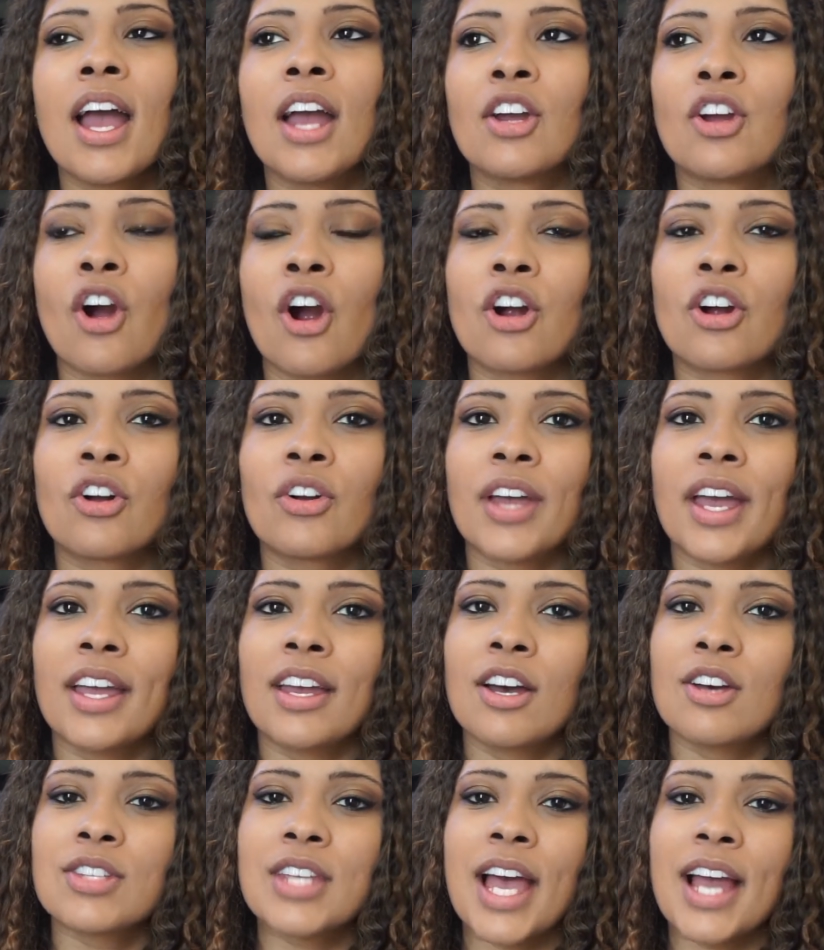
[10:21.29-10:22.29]
Gargoyle
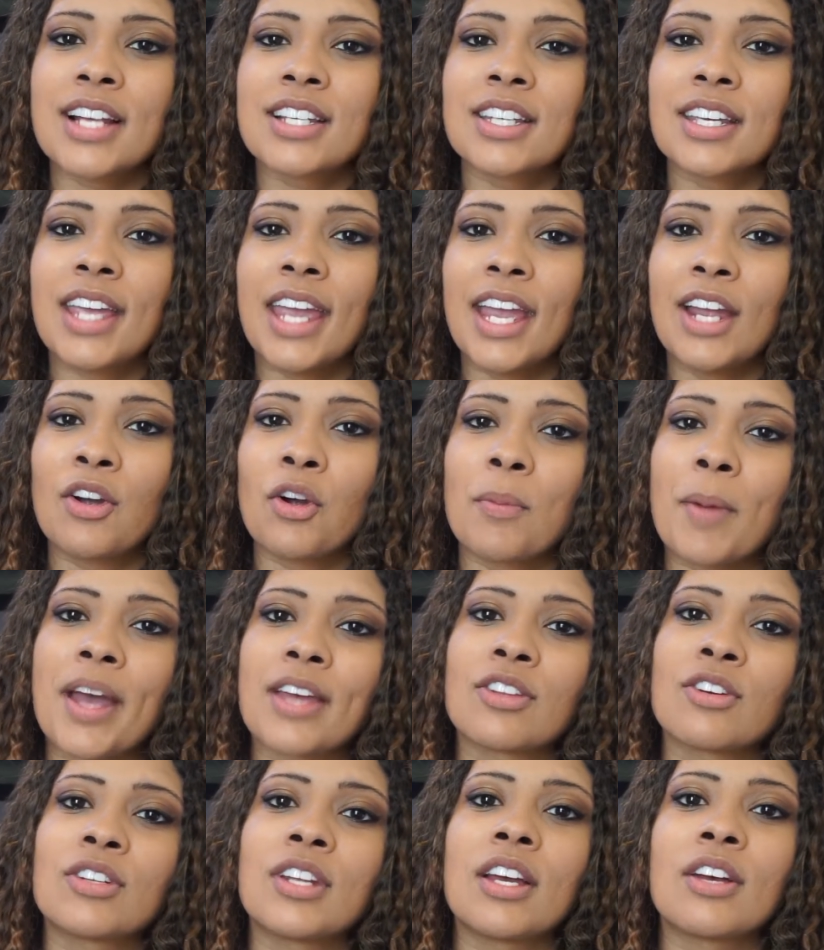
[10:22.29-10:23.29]
geckos actually can grow
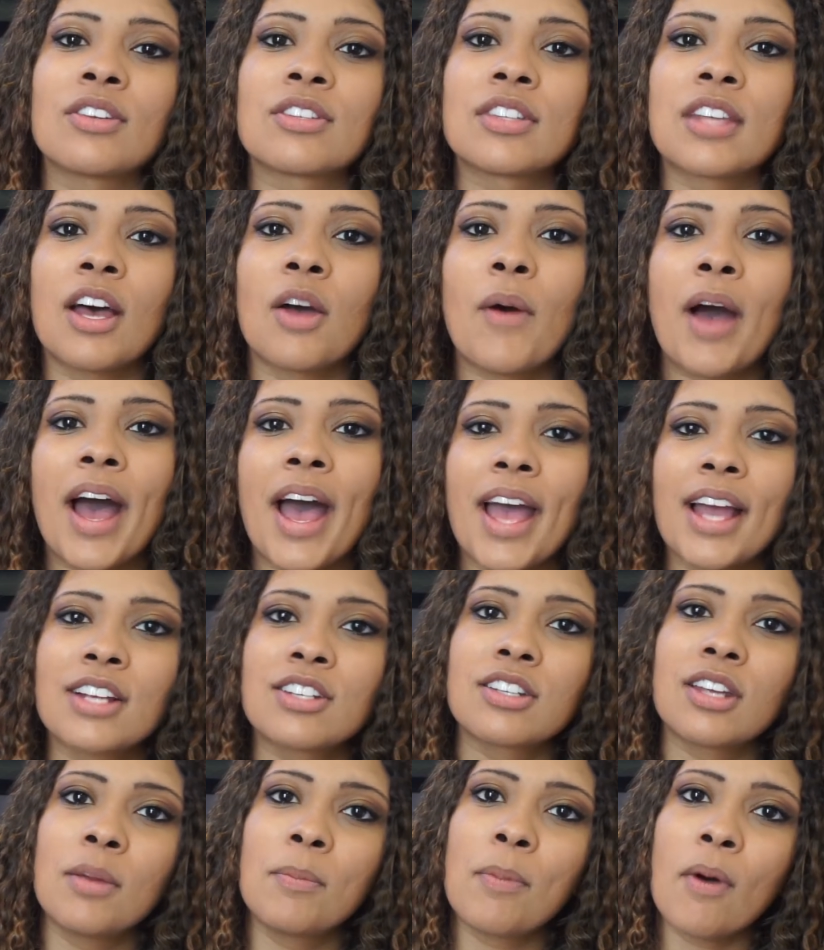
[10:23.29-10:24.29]
back their tails though. I
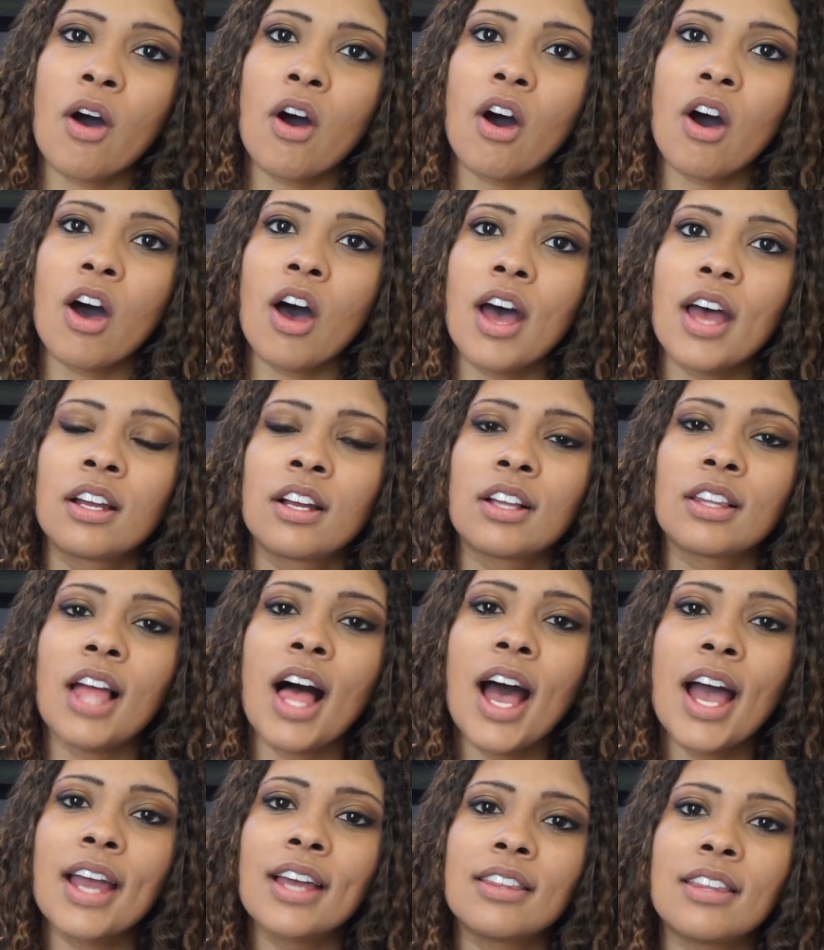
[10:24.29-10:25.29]
actually bought
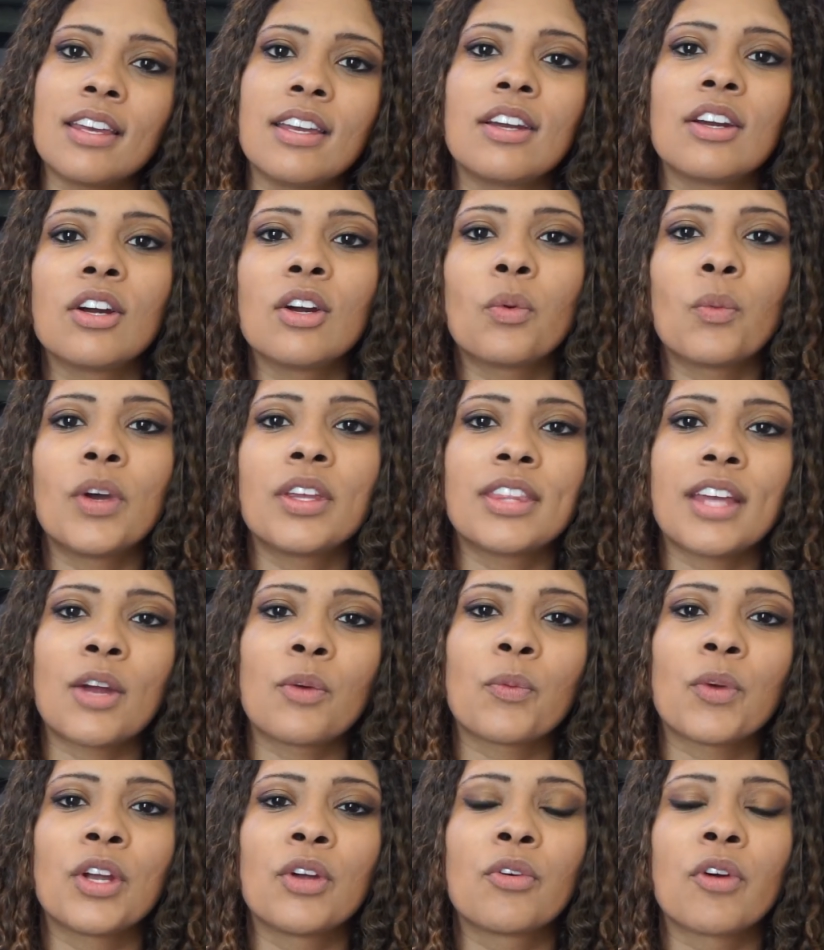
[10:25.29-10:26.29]
Goliath here with a
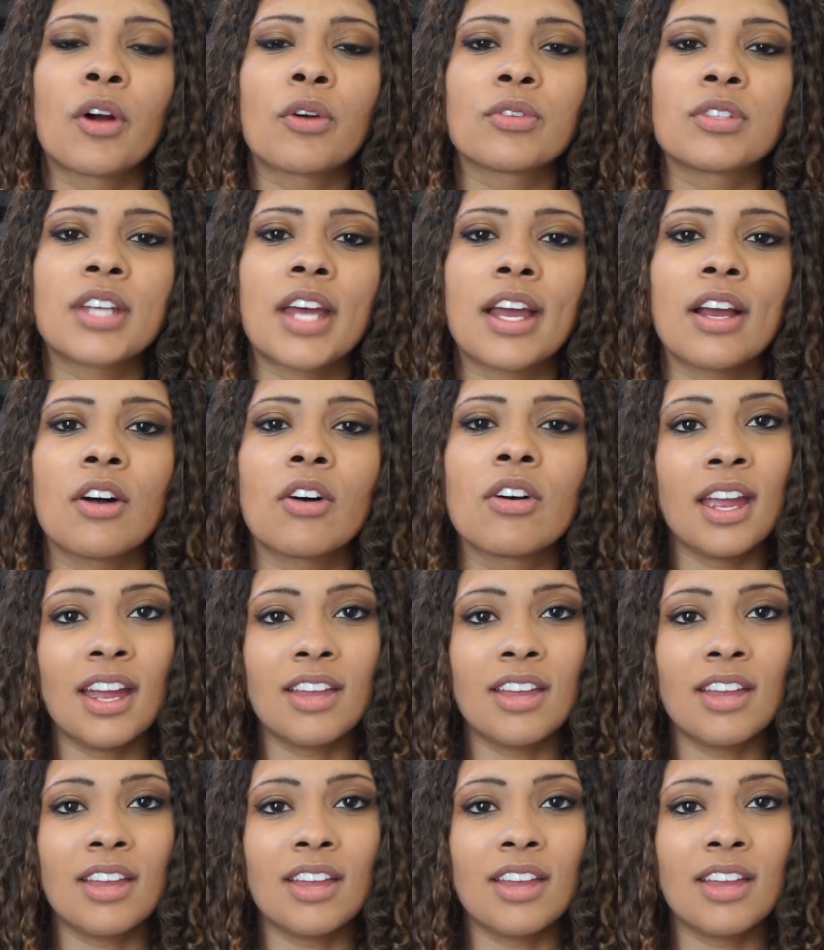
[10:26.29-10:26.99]
regrown tail.